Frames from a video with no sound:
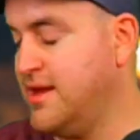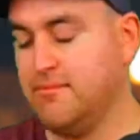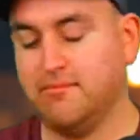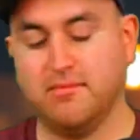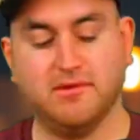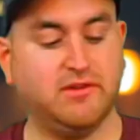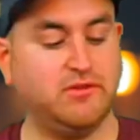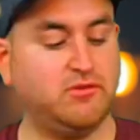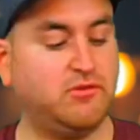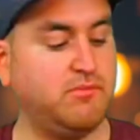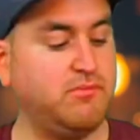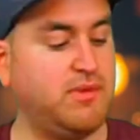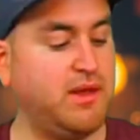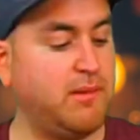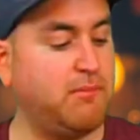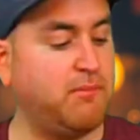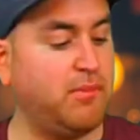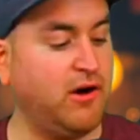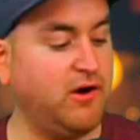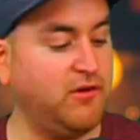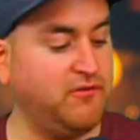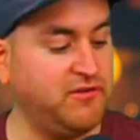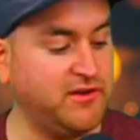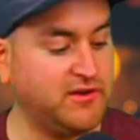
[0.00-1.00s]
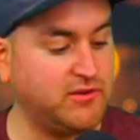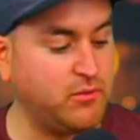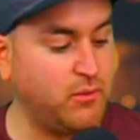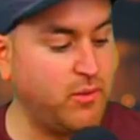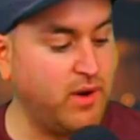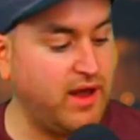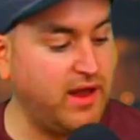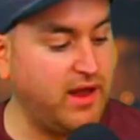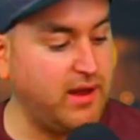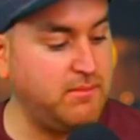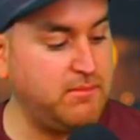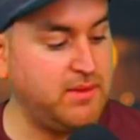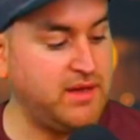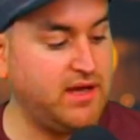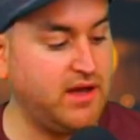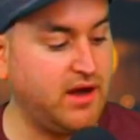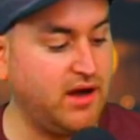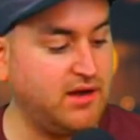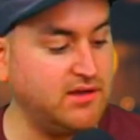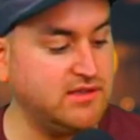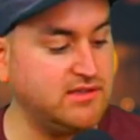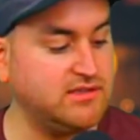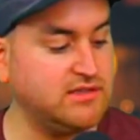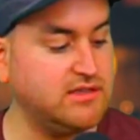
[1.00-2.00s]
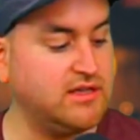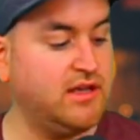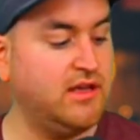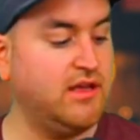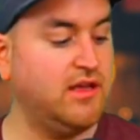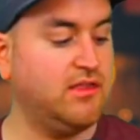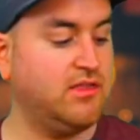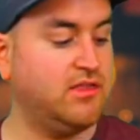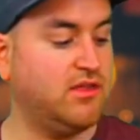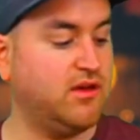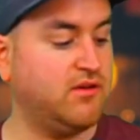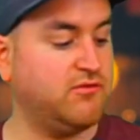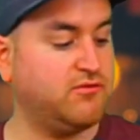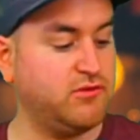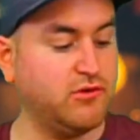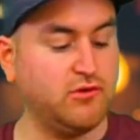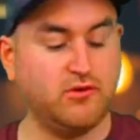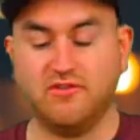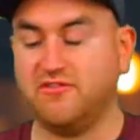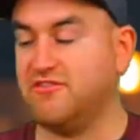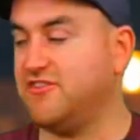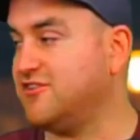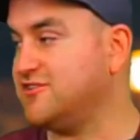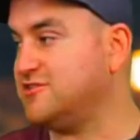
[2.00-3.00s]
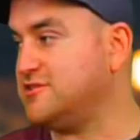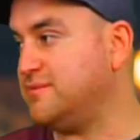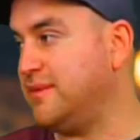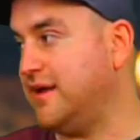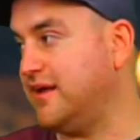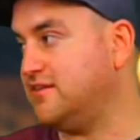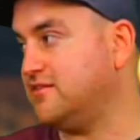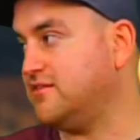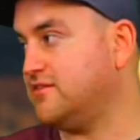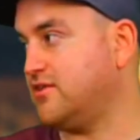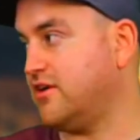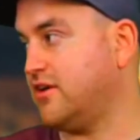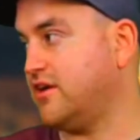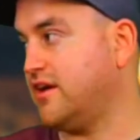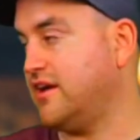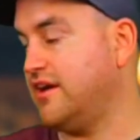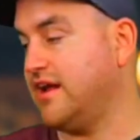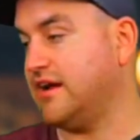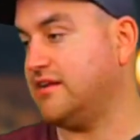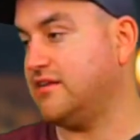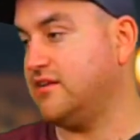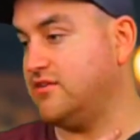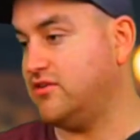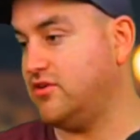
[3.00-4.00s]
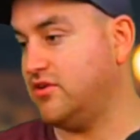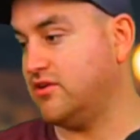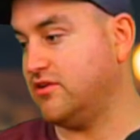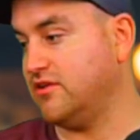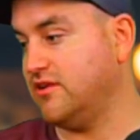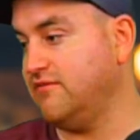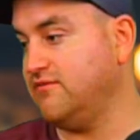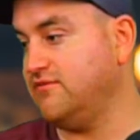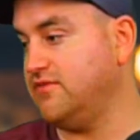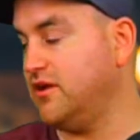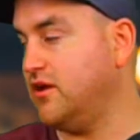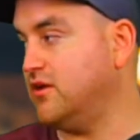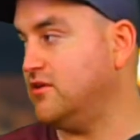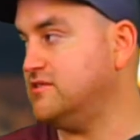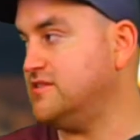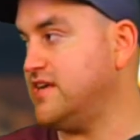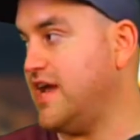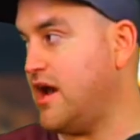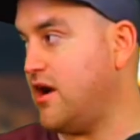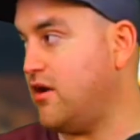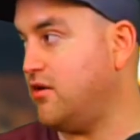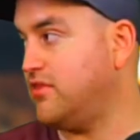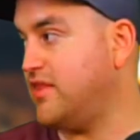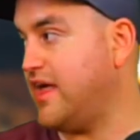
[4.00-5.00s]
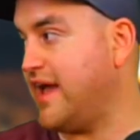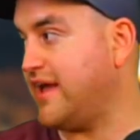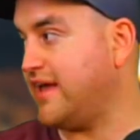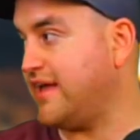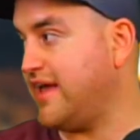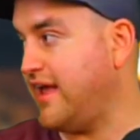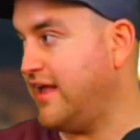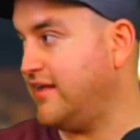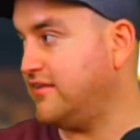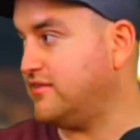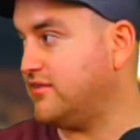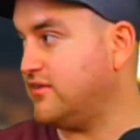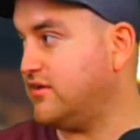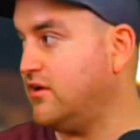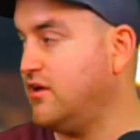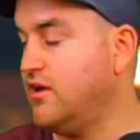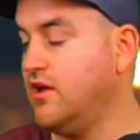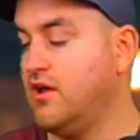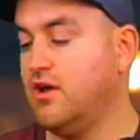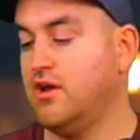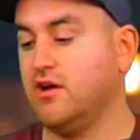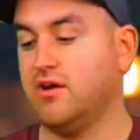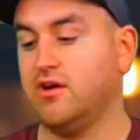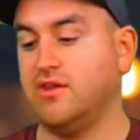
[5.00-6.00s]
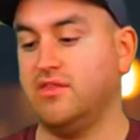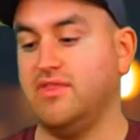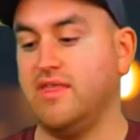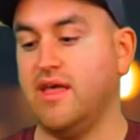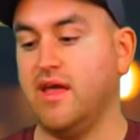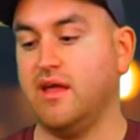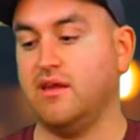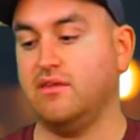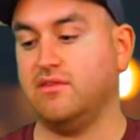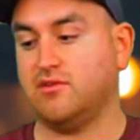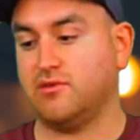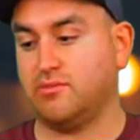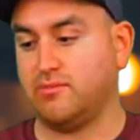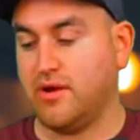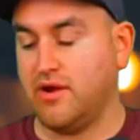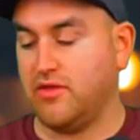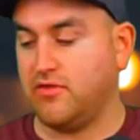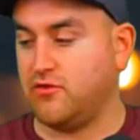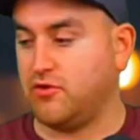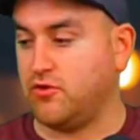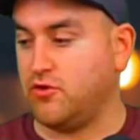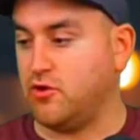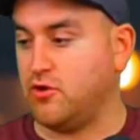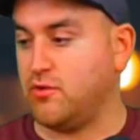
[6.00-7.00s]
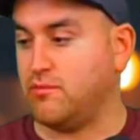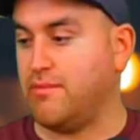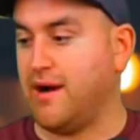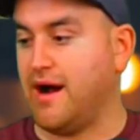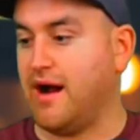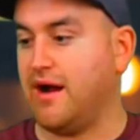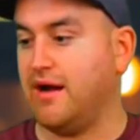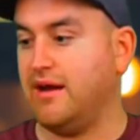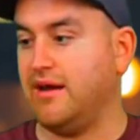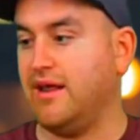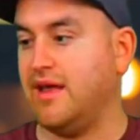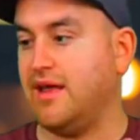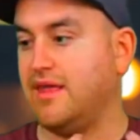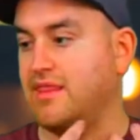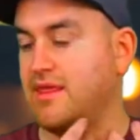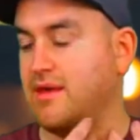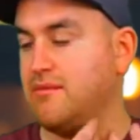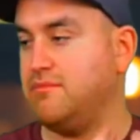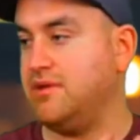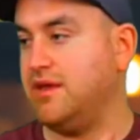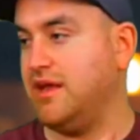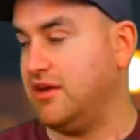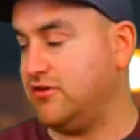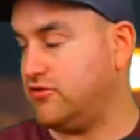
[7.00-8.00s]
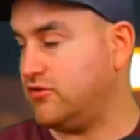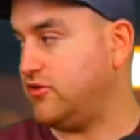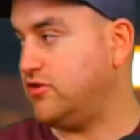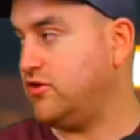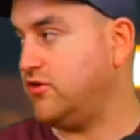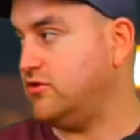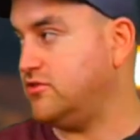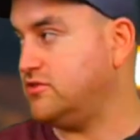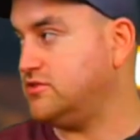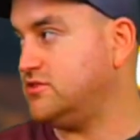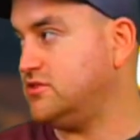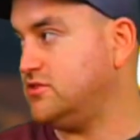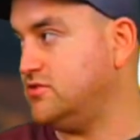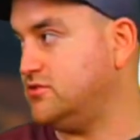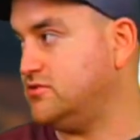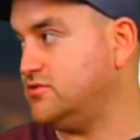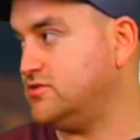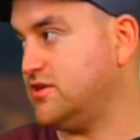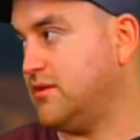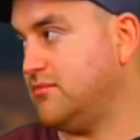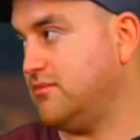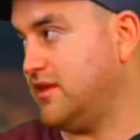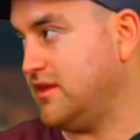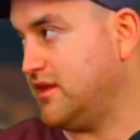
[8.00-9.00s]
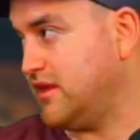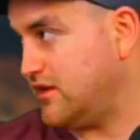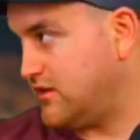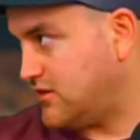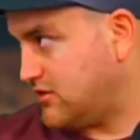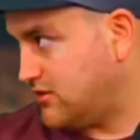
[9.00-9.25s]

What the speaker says: But this would be a perfect way, because the fluid-filled spaces are connected to your lymph nodes, how that cancer could then spread through your body and then be introduced to something